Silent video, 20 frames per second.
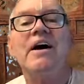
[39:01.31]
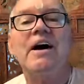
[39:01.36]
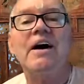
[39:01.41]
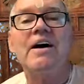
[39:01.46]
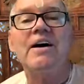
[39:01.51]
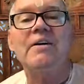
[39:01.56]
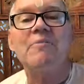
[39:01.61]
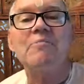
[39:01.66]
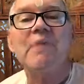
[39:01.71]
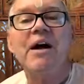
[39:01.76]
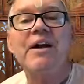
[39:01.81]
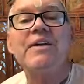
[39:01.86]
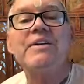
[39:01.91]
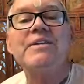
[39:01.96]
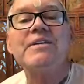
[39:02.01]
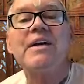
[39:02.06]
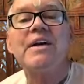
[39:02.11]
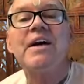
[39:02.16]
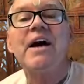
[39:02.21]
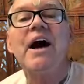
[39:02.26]

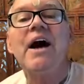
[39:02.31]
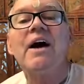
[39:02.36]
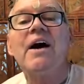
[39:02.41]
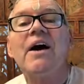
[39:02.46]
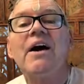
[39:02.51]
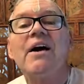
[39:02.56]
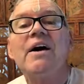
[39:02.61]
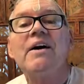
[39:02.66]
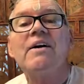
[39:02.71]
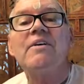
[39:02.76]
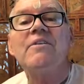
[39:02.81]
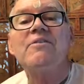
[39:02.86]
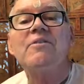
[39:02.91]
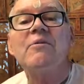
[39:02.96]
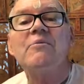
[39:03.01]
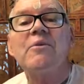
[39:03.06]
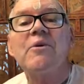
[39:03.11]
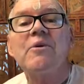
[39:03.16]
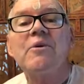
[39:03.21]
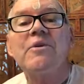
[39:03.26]
uh, Ganga
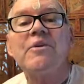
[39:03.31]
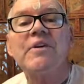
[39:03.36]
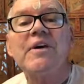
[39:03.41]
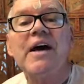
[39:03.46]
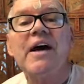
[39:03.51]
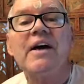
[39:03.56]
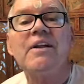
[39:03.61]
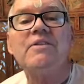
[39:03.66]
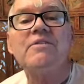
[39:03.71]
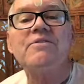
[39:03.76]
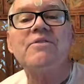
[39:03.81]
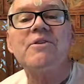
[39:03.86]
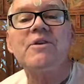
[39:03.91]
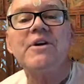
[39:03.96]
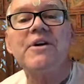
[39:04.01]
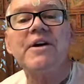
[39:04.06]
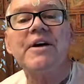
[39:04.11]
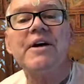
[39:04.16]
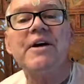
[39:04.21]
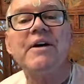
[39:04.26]
from Northern
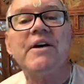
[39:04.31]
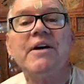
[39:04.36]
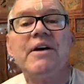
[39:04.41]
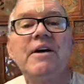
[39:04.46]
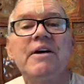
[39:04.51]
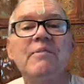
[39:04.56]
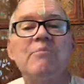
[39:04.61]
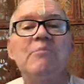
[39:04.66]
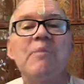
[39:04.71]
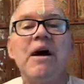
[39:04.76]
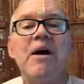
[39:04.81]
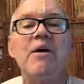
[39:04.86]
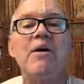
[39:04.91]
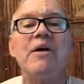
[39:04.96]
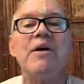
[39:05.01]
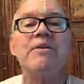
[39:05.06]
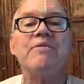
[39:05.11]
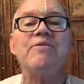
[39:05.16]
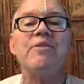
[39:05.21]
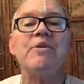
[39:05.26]
California,
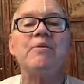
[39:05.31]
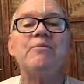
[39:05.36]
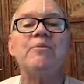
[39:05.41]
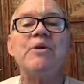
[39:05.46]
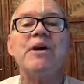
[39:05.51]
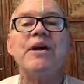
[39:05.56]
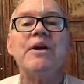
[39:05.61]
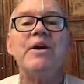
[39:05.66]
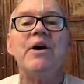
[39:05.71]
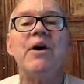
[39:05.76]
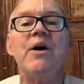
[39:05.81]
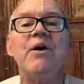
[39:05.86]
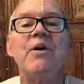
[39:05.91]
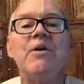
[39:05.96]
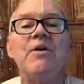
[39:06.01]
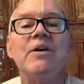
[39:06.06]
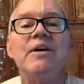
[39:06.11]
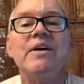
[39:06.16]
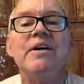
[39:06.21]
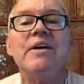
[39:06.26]
Mary from
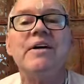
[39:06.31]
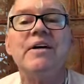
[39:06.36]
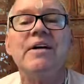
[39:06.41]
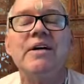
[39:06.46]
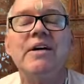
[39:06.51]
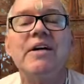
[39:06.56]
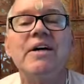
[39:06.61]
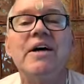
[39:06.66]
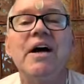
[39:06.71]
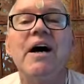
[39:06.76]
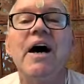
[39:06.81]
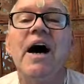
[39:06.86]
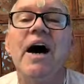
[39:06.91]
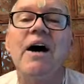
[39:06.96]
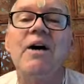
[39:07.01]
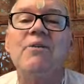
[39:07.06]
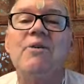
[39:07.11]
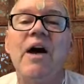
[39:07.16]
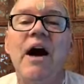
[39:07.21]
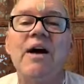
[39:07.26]
Reno,
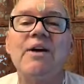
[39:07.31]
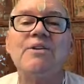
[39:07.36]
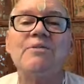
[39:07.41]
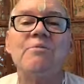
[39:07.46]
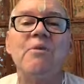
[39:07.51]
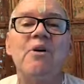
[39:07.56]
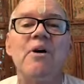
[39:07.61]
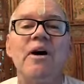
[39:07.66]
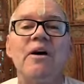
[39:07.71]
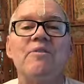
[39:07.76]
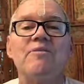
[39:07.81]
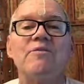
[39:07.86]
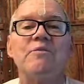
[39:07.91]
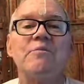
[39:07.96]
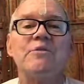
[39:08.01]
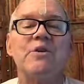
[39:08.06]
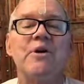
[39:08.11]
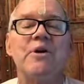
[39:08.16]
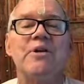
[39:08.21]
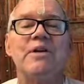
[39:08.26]
uh, Raj Mohan
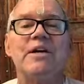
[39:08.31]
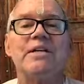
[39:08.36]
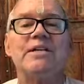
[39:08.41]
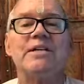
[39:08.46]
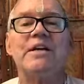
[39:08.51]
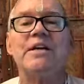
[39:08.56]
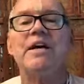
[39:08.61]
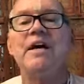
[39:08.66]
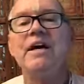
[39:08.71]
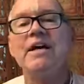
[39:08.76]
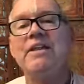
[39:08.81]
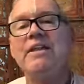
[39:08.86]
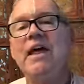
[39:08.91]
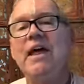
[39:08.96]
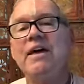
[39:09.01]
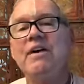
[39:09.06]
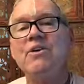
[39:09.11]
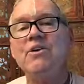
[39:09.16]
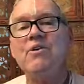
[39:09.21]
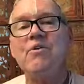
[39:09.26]
from Salt Lake City.
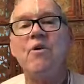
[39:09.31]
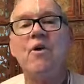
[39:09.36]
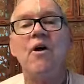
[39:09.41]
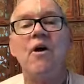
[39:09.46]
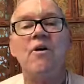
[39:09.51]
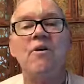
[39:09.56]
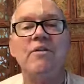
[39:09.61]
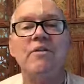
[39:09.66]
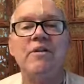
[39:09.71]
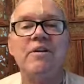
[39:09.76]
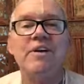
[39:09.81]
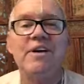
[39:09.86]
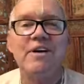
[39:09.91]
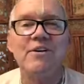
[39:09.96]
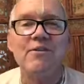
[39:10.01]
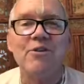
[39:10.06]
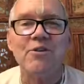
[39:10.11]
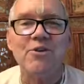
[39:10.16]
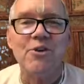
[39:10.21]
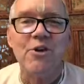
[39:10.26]
Thank you all
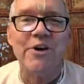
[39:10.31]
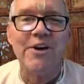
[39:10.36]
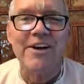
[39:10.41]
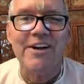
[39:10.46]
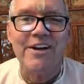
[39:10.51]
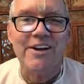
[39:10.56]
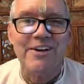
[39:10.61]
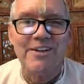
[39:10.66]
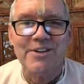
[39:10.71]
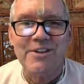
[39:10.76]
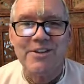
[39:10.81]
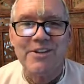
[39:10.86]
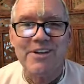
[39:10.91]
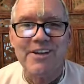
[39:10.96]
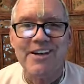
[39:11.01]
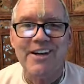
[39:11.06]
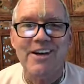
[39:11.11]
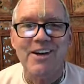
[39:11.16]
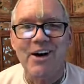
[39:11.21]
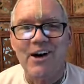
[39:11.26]
for joining us
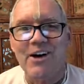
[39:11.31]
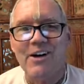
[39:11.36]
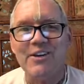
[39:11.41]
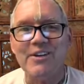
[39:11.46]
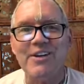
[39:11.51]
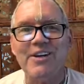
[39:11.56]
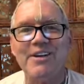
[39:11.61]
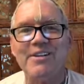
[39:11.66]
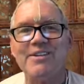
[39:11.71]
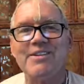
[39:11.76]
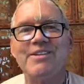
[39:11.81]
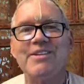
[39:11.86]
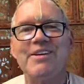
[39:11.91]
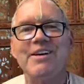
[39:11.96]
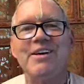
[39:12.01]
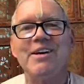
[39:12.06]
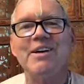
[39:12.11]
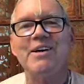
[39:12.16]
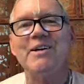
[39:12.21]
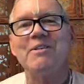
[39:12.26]
on this
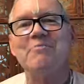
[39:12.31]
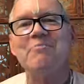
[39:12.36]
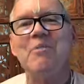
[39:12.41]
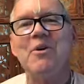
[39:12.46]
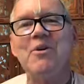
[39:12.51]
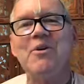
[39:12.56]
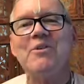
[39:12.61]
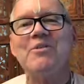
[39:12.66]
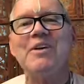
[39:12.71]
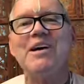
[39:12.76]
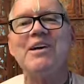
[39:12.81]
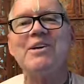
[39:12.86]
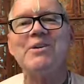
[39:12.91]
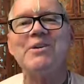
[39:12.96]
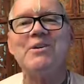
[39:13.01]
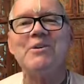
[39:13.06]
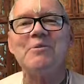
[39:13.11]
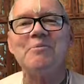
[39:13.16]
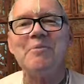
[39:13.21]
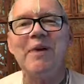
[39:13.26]

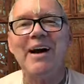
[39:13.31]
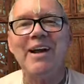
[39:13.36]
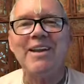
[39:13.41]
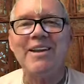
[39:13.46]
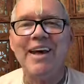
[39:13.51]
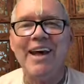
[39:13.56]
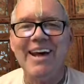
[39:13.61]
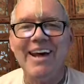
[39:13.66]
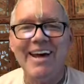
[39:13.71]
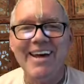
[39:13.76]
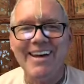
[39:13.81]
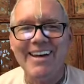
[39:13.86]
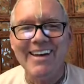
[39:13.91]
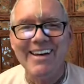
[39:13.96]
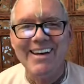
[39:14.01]
Motivational Monday,